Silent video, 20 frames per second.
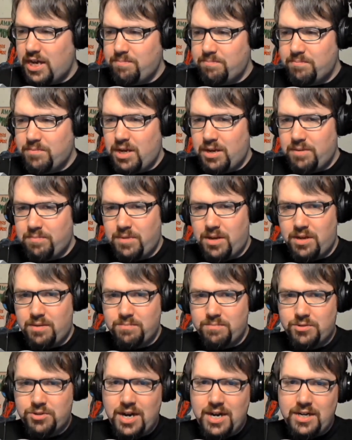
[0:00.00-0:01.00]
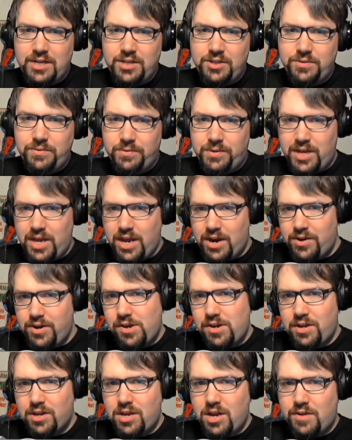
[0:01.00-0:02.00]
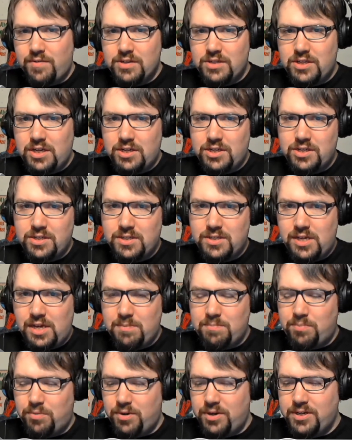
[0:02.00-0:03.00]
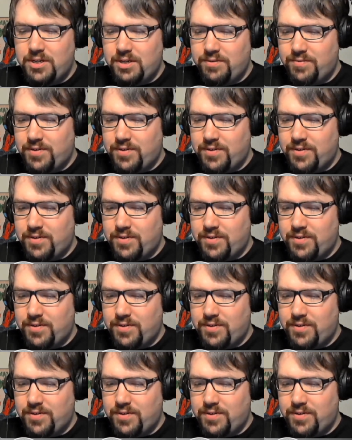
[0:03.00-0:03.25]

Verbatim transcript: I'm I'm I'm trying to carry on a conversation at the same point.